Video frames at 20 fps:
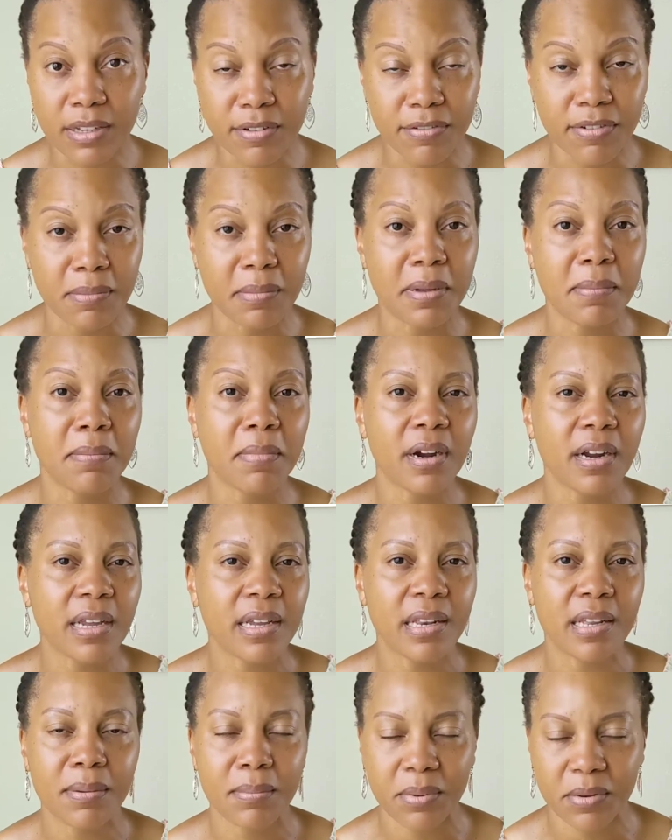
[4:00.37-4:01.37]
from a
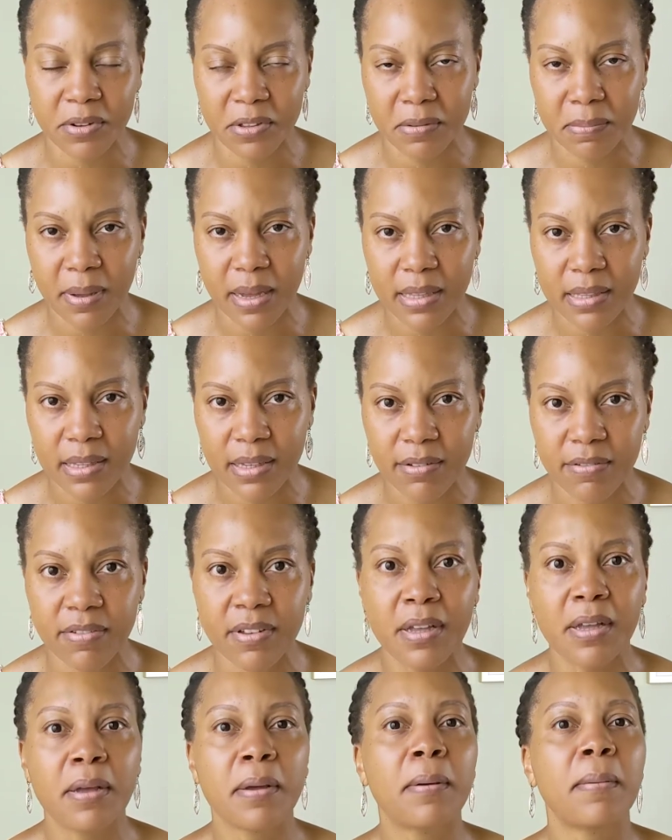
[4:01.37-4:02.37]
marketing perspective,
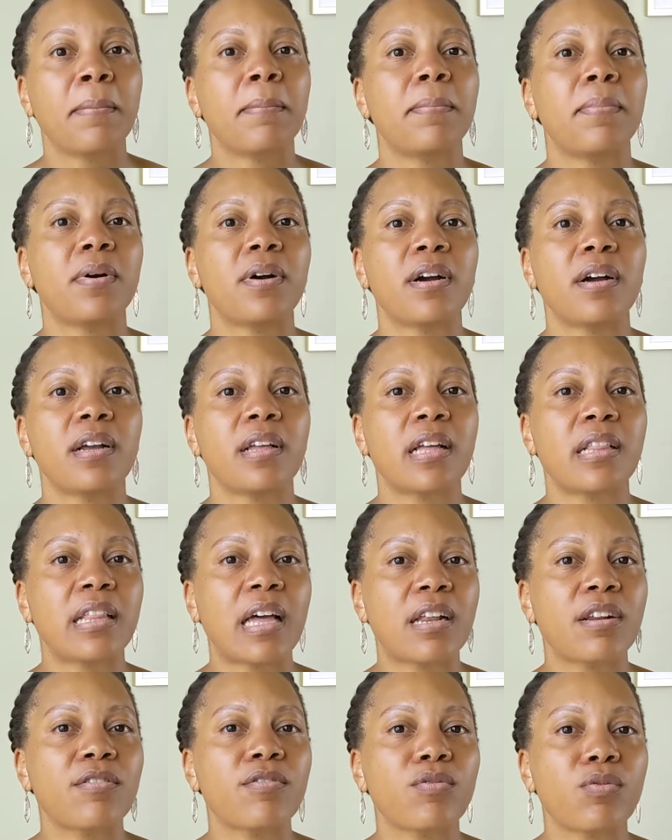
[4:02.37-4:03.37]
but a
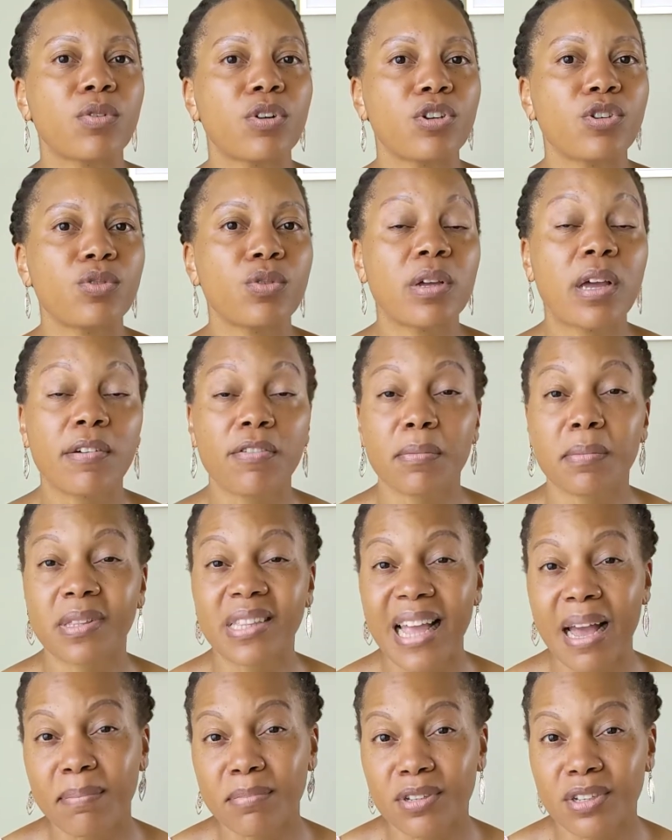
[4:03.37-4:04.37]
lot of what you get from
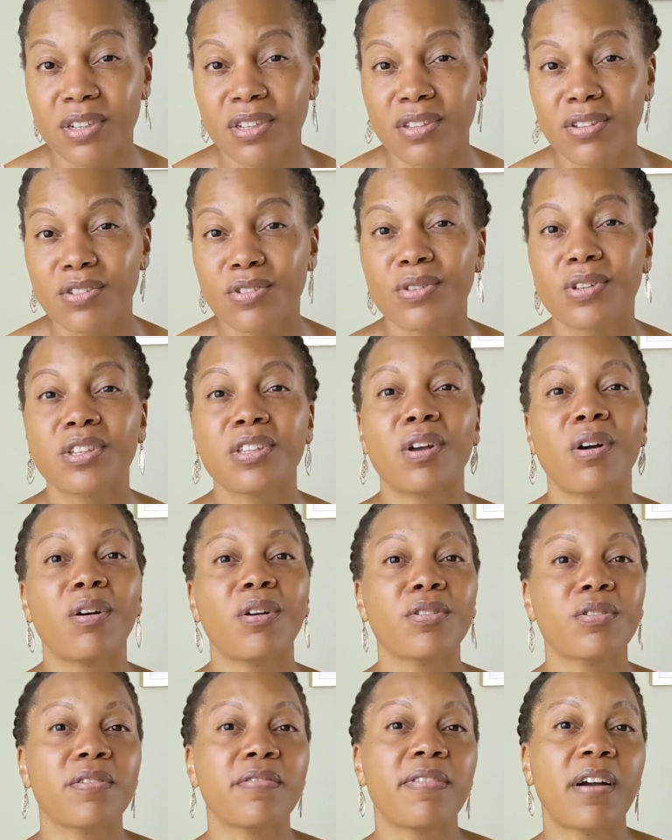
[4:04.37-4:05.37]
adaptogens, you can
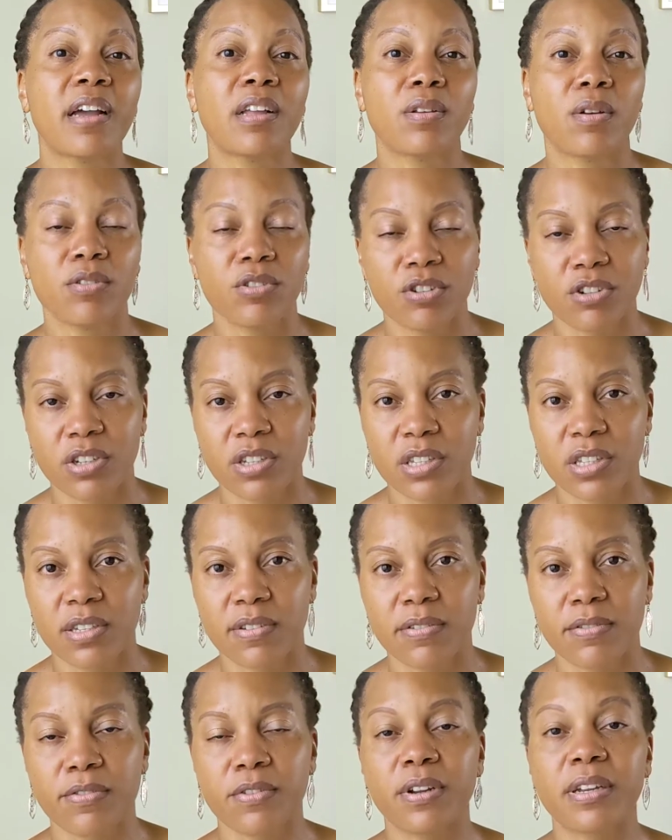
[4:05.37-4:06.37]
also find
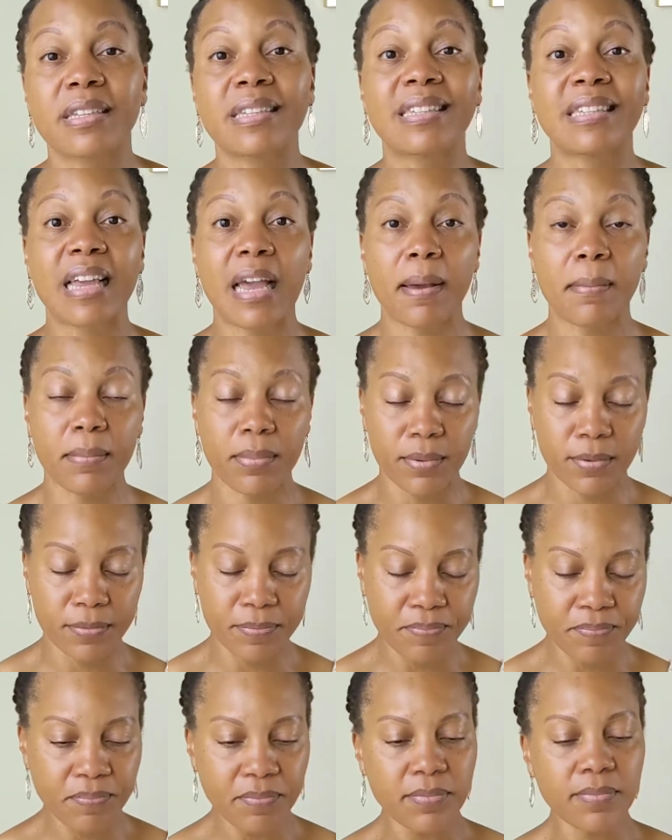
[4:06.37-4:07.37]
alternatives. For
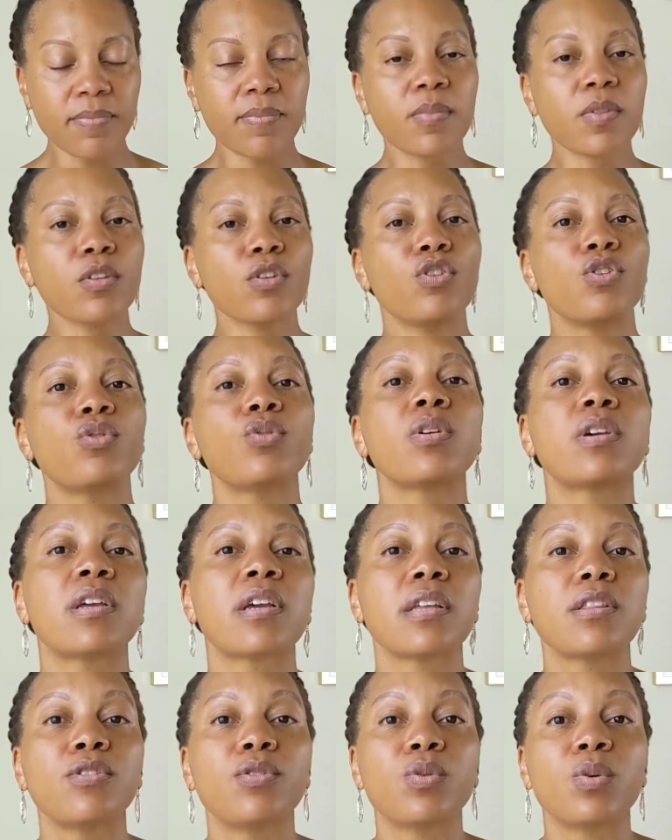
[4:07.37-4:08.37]
example, you
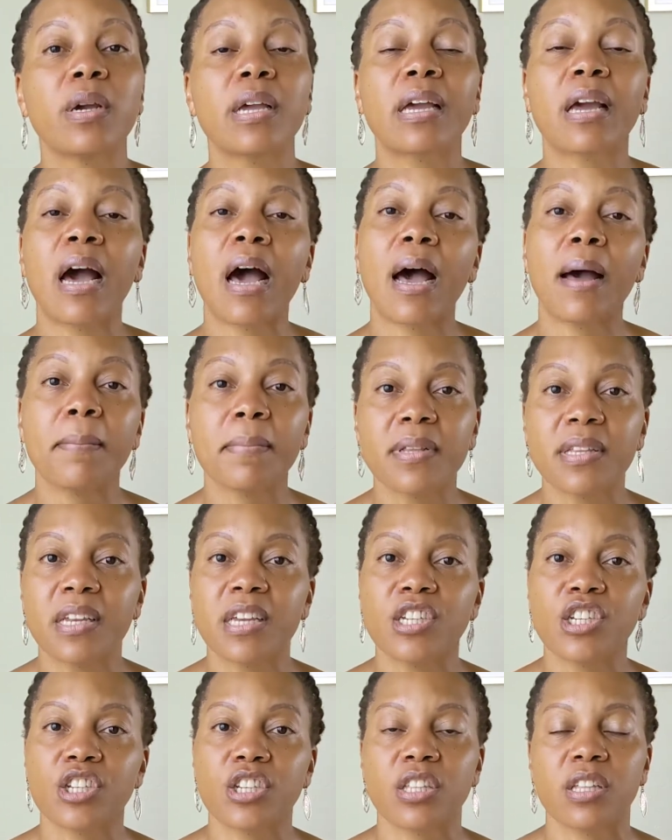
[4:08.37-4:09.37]
can do a
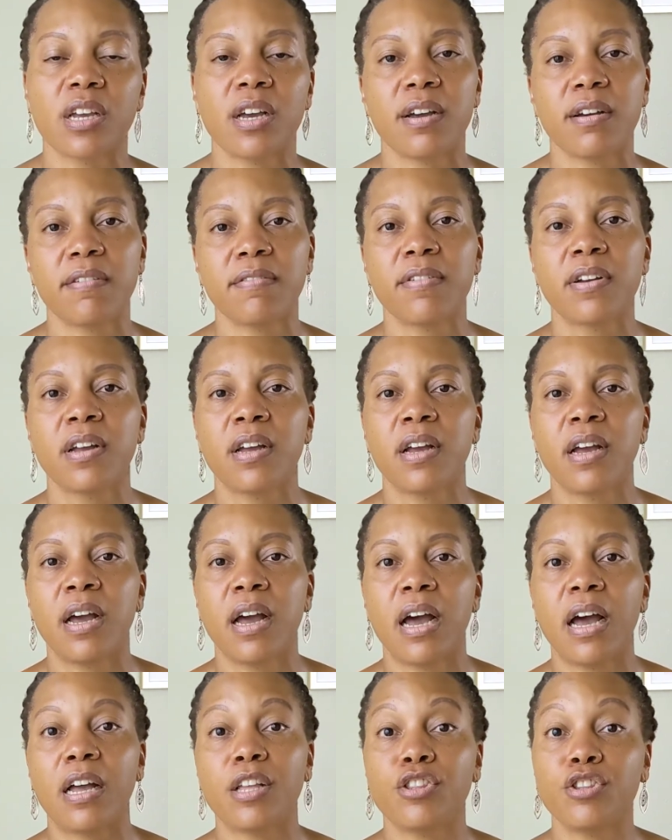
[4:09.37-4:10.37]
combination of
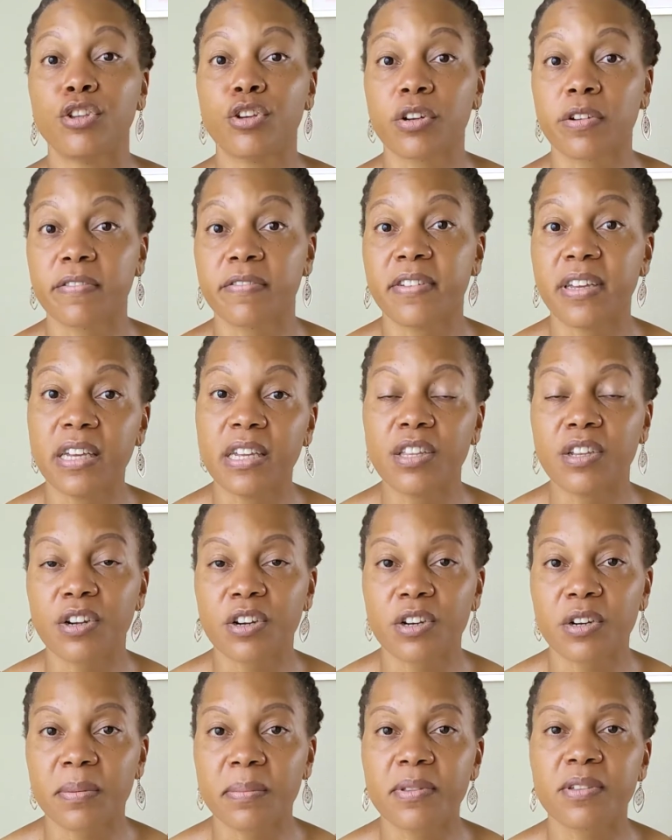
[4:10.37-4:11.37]
nervine
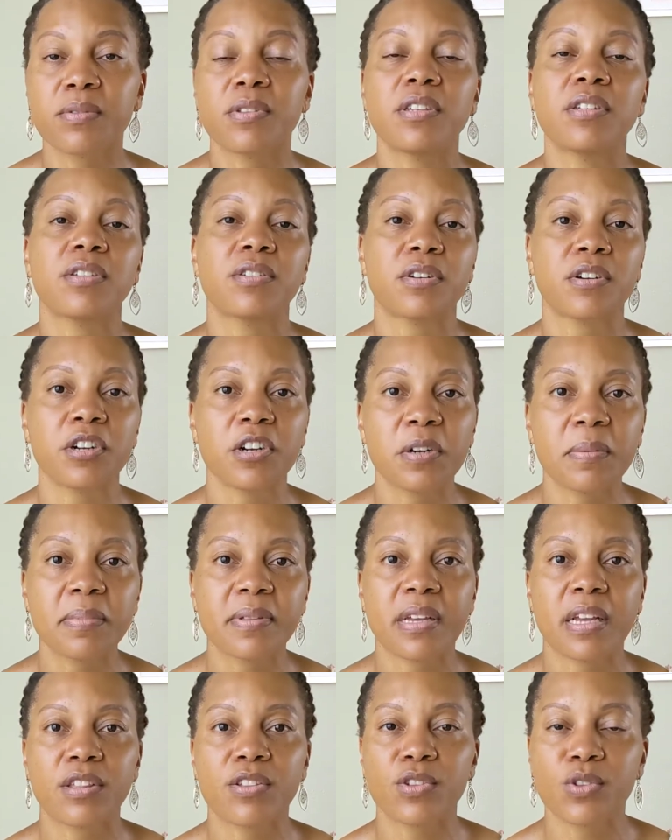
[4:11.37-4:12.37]
herbs. So these are herbs
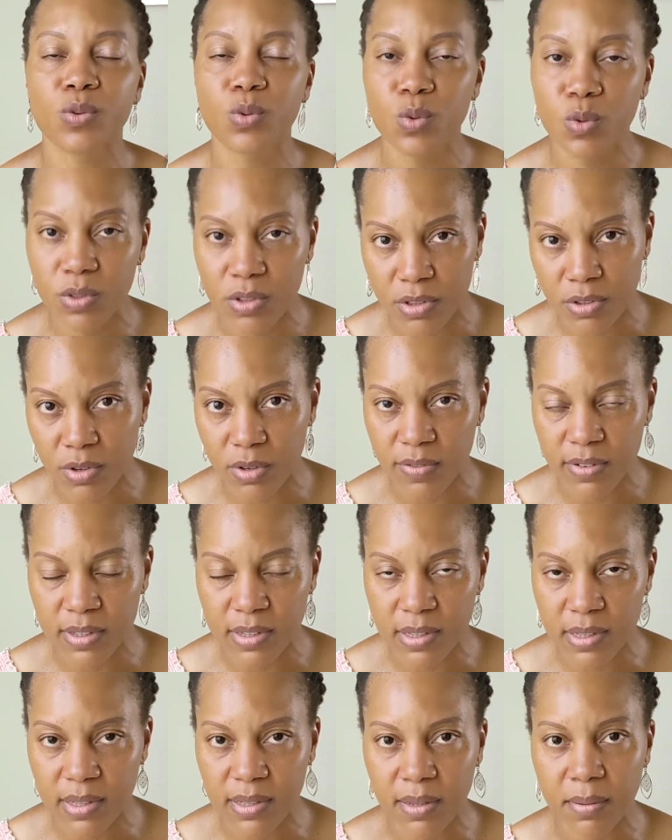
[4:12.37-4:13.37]
that soothe the nervous
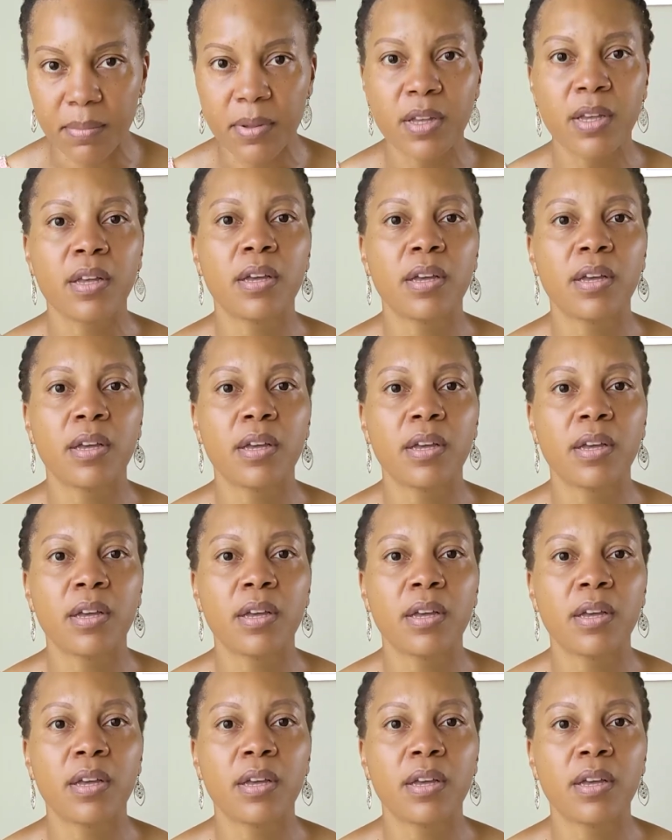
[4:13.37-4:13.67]
system.